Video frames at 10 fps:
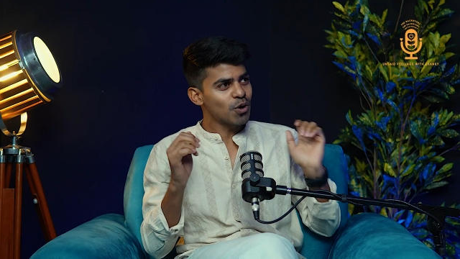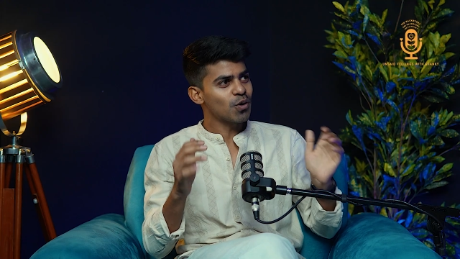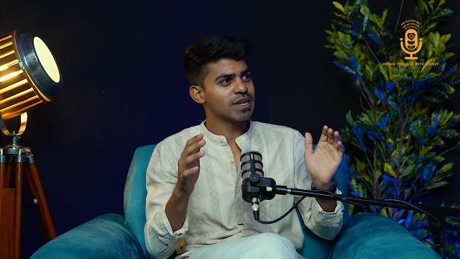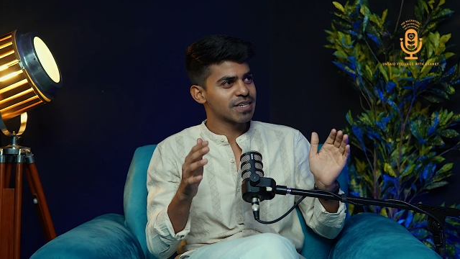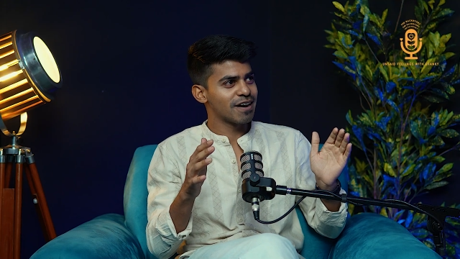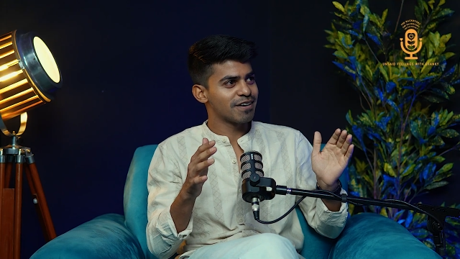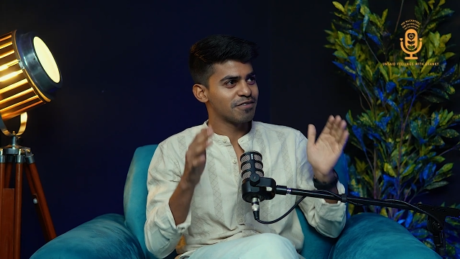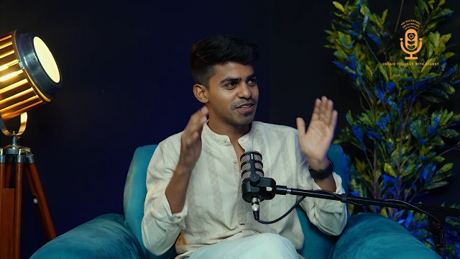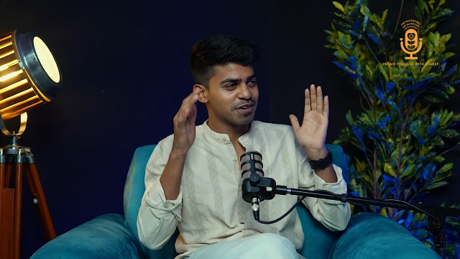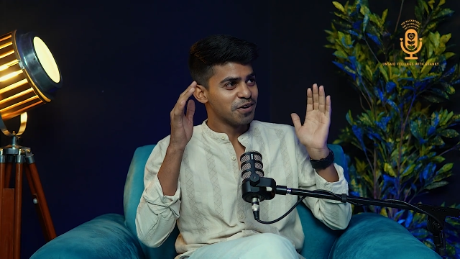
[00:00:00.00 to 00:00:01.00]
I want to understand,
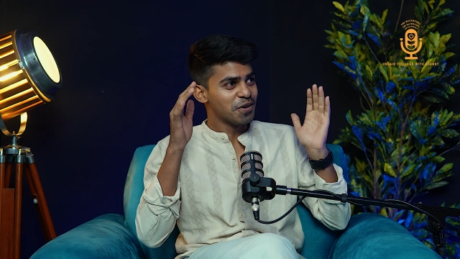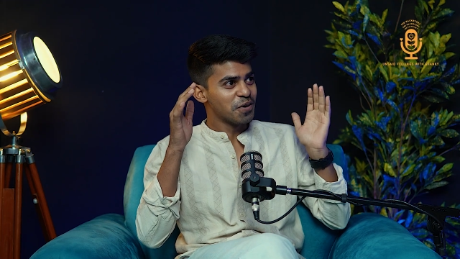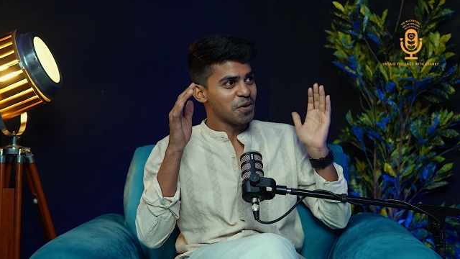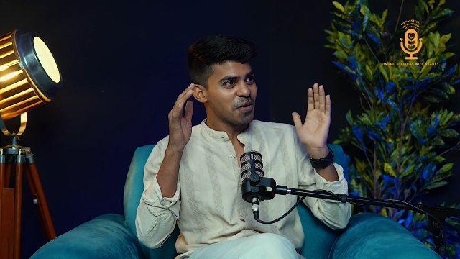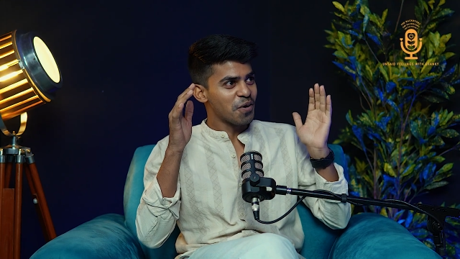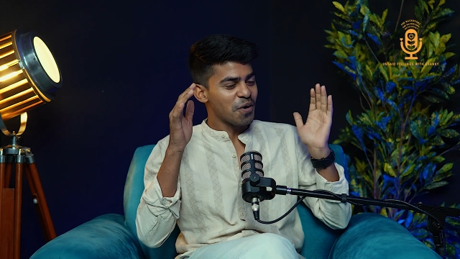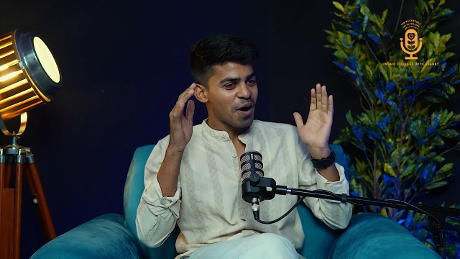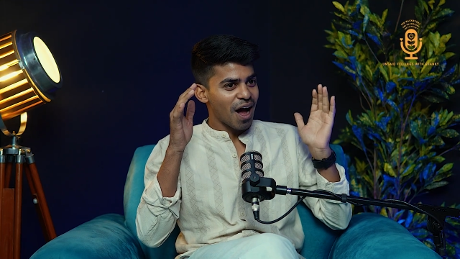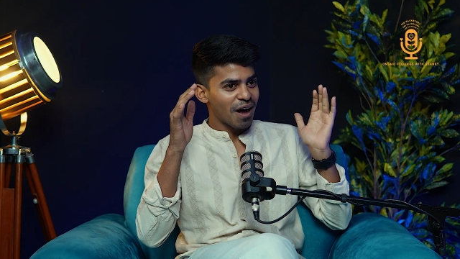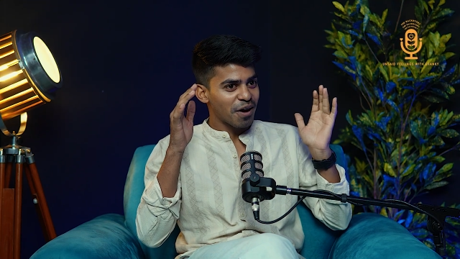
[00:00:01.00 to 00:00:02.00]
Ravinder,
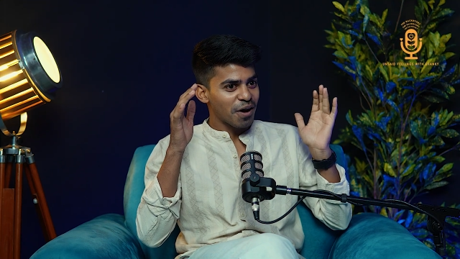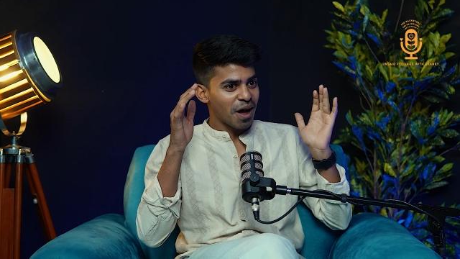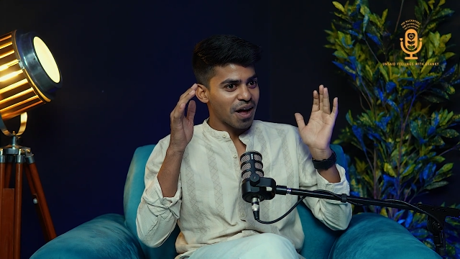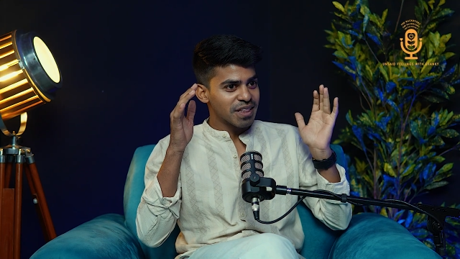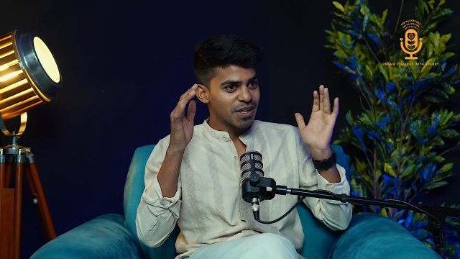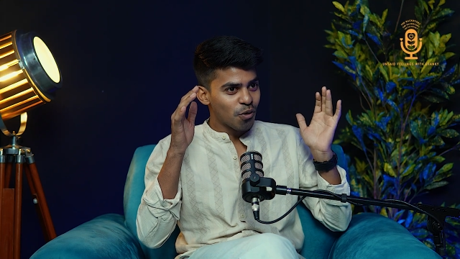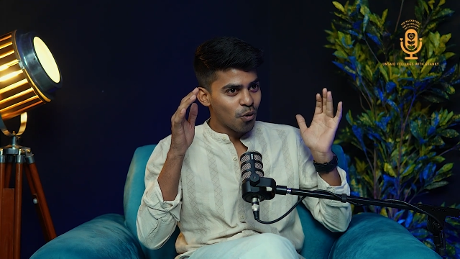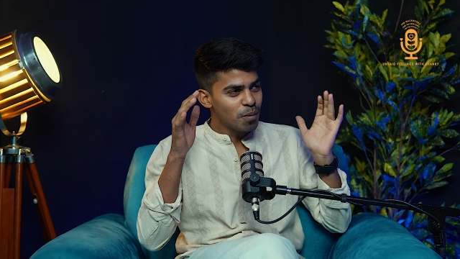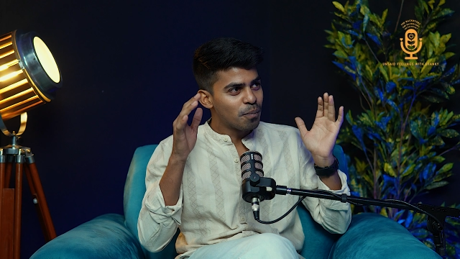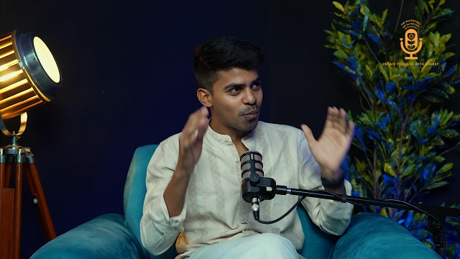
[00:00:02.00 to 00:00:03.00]
the
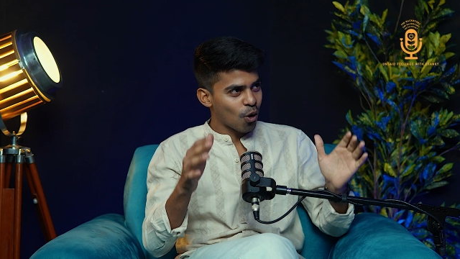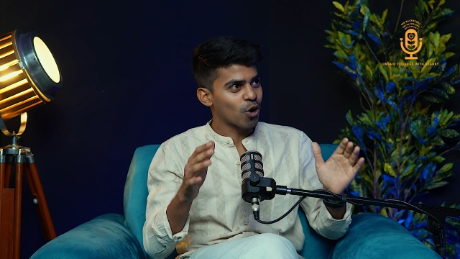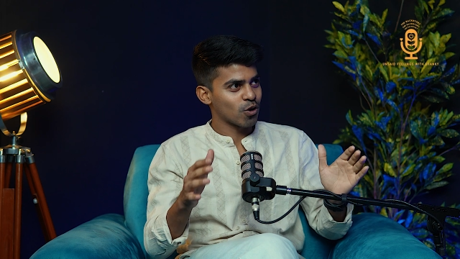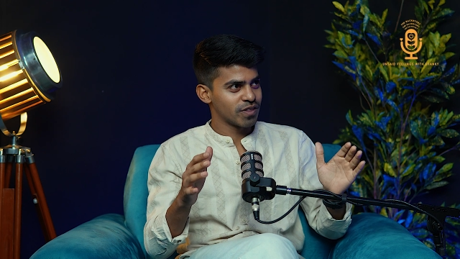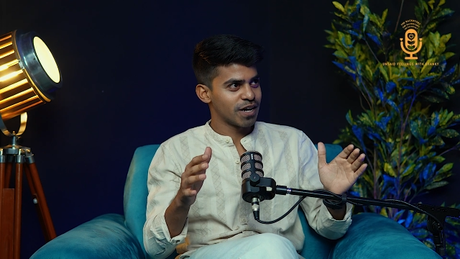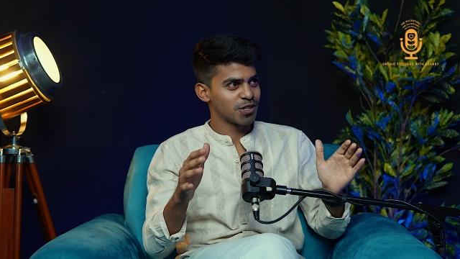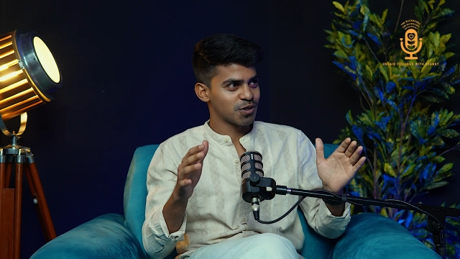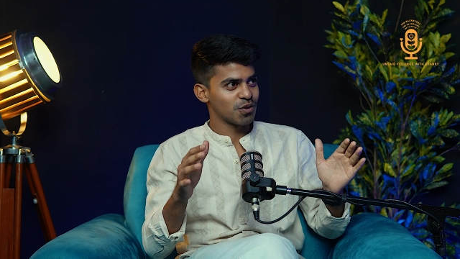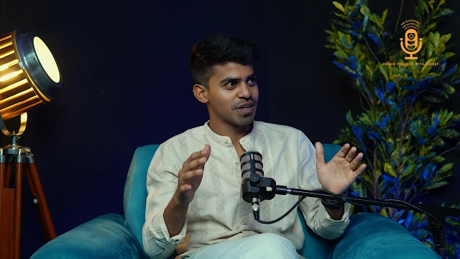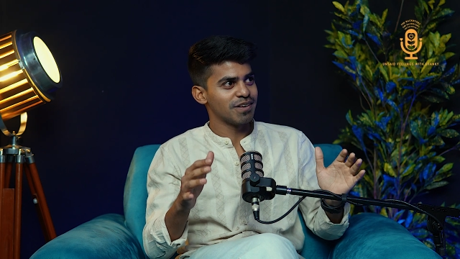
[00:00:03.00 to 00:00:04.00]
whole plot of that
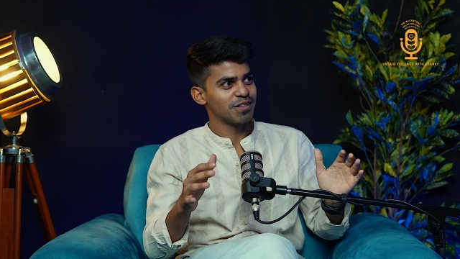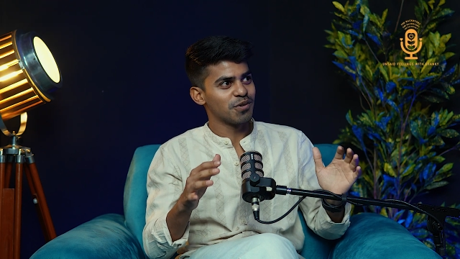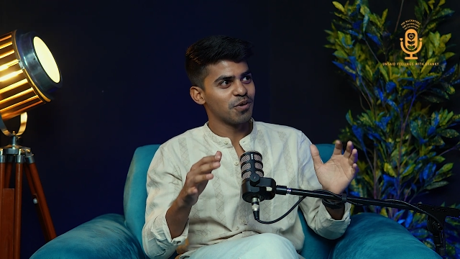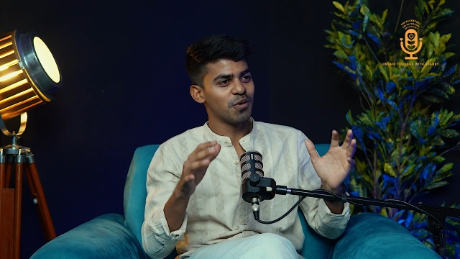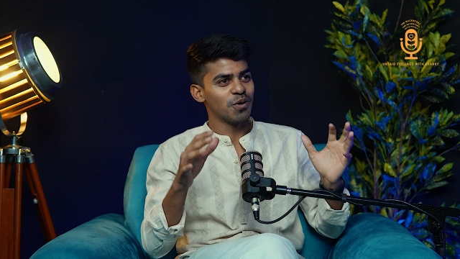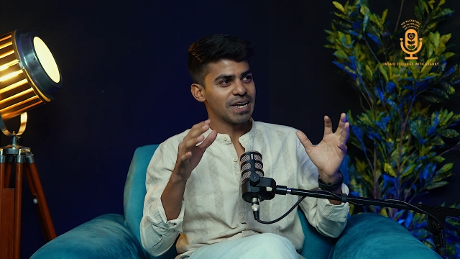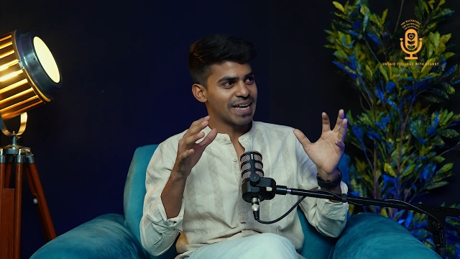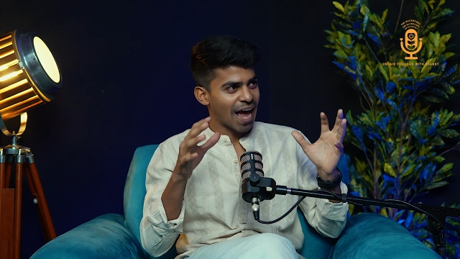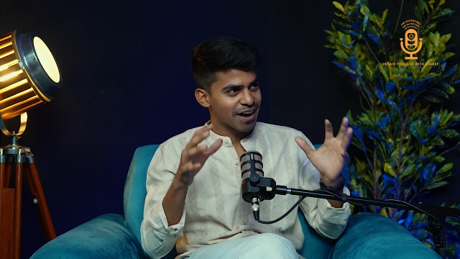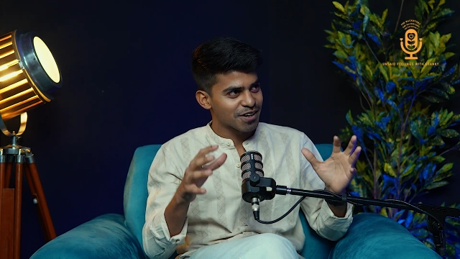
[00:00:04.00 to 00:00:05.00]
story, the whole
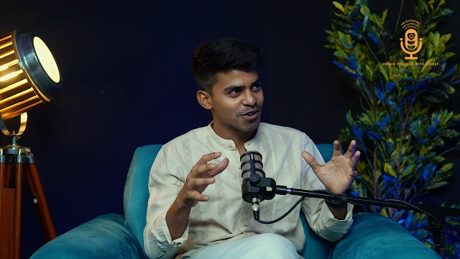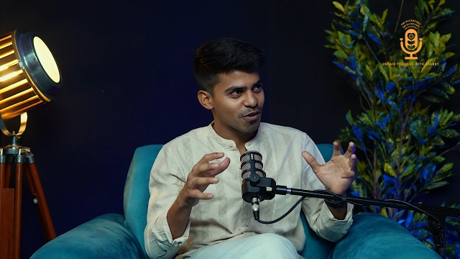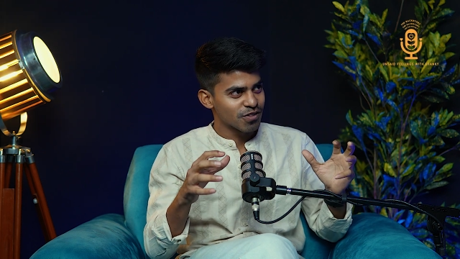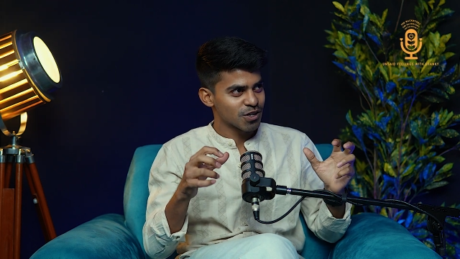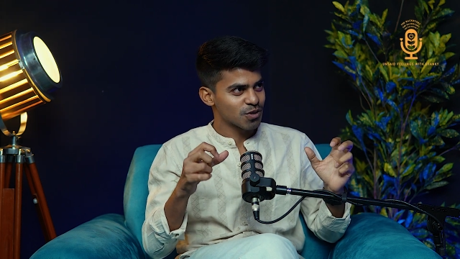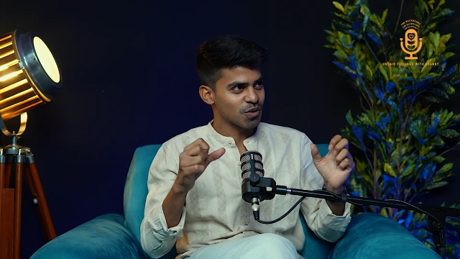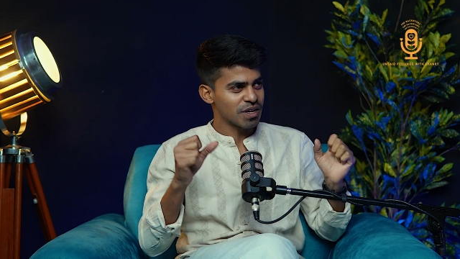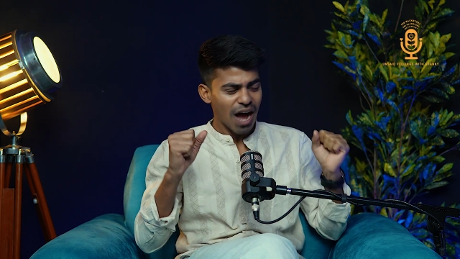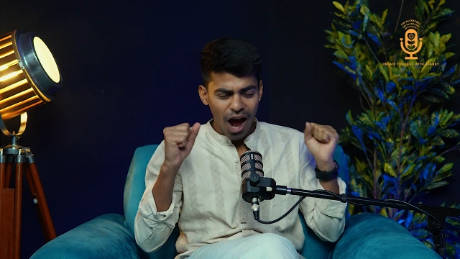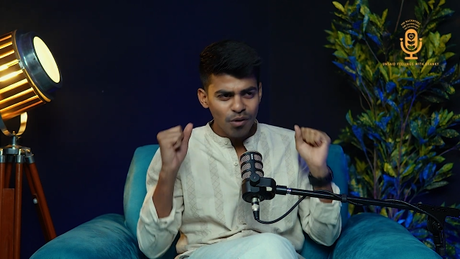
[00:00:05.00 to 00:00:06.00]
character of the
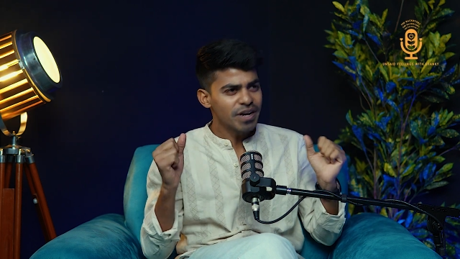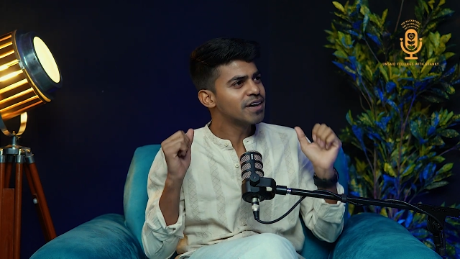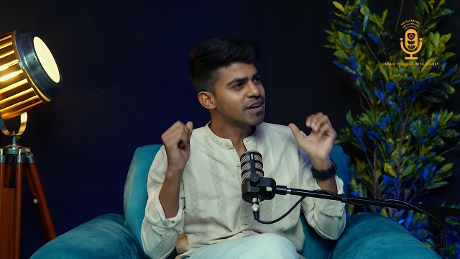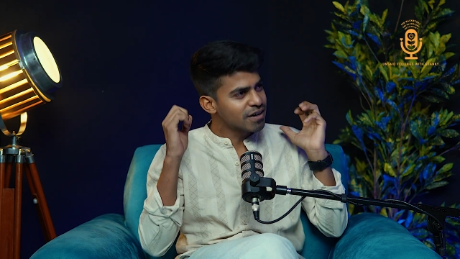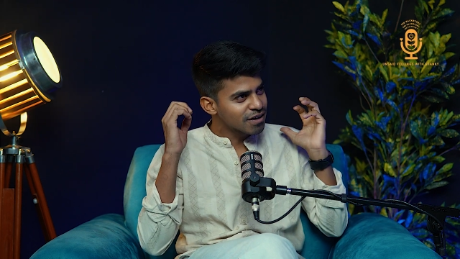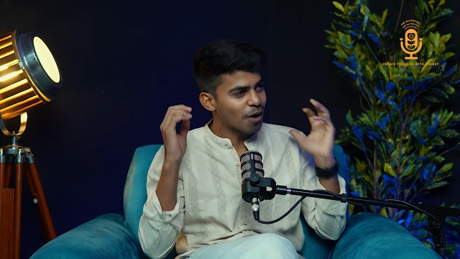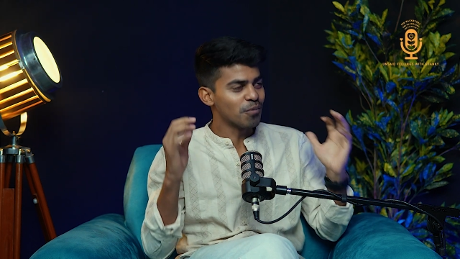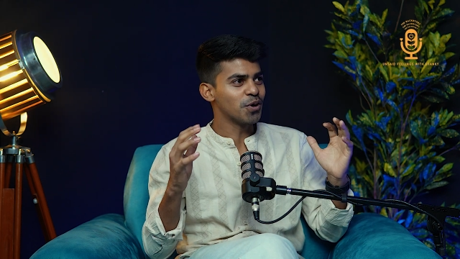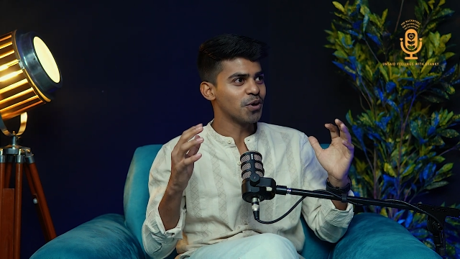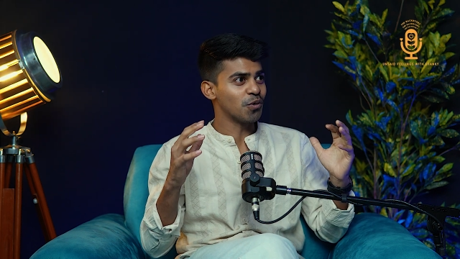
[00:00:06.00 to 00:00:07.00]
story, how did it
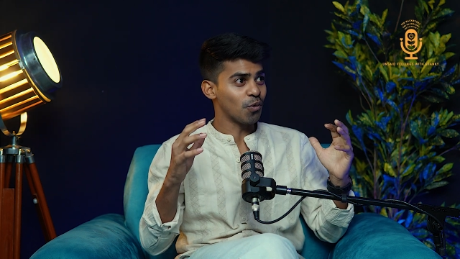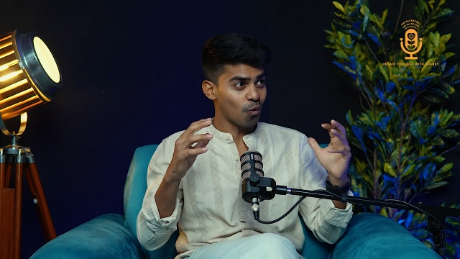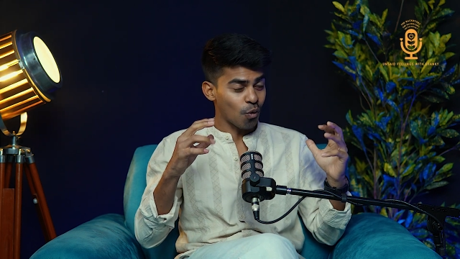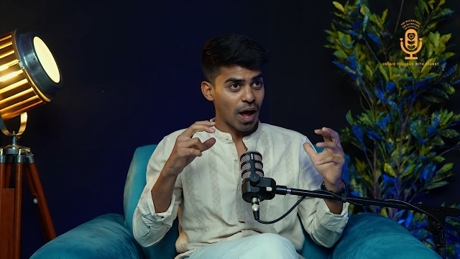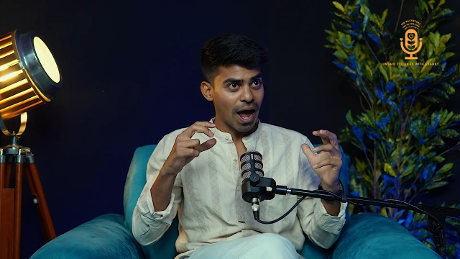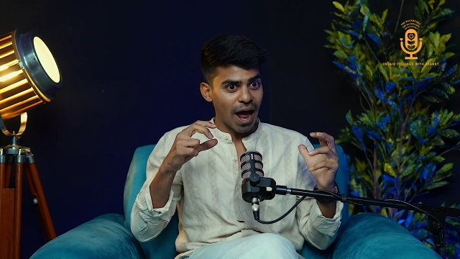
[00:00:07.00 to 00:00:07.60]
come to you?